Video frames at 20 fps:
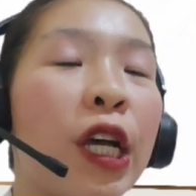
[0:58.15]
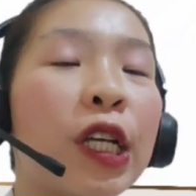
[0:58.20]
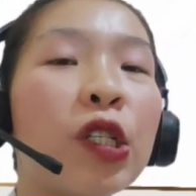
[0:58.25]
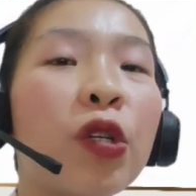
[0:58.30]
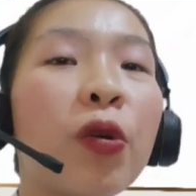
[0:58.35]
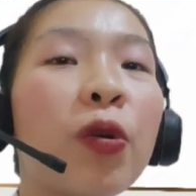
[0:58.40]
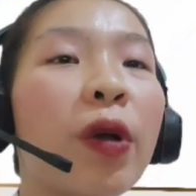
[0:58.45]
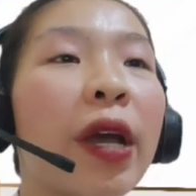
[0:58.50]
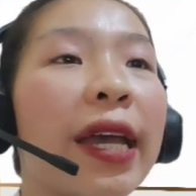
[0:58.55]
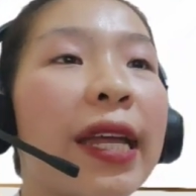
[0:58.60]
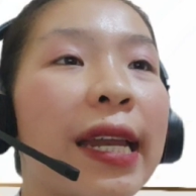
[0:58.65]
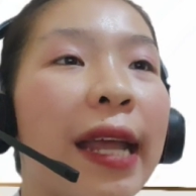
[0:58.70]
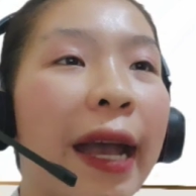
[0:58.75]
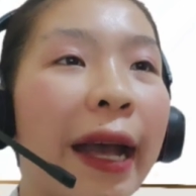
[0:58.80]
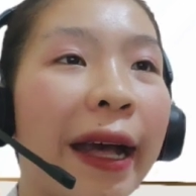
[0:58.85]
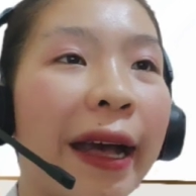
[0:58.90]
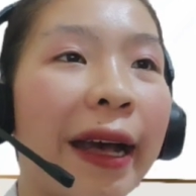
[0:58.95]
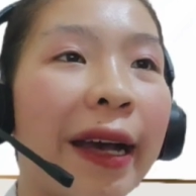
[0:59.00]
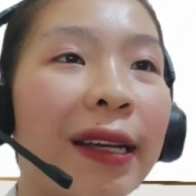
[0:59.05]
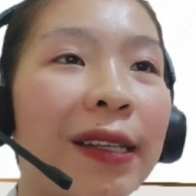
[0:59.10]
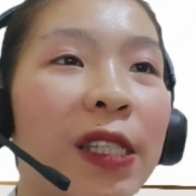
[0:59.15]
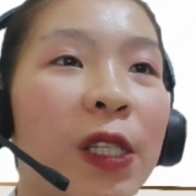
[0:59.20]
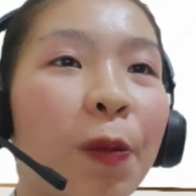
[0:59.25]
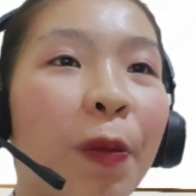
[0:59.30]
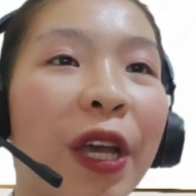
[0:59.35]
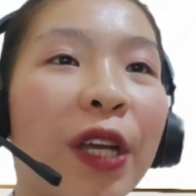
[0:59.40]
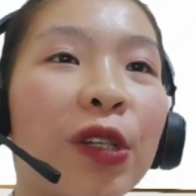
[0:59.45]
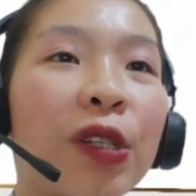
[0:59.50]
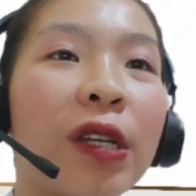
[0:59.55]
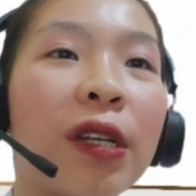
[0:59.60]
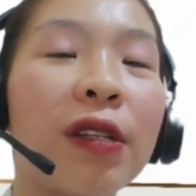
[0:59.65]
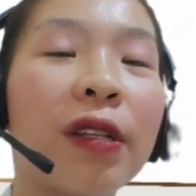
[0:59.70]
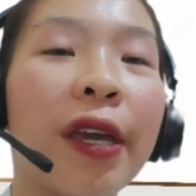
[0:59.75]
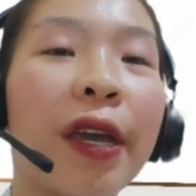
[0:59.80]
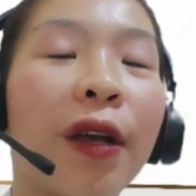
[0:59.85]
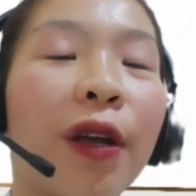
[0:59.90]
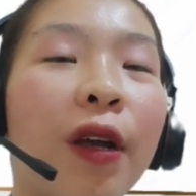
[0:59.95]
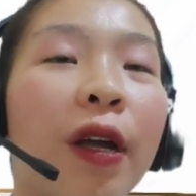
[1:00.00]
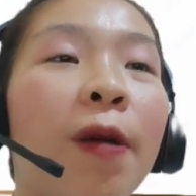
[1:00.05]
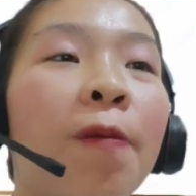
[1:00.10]
to enhance patient
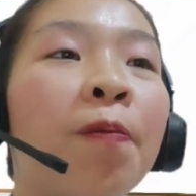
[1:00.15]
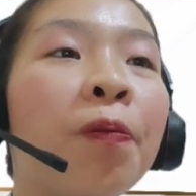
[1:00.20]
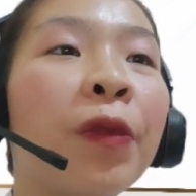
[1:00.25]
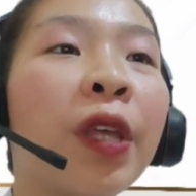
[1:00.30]
care,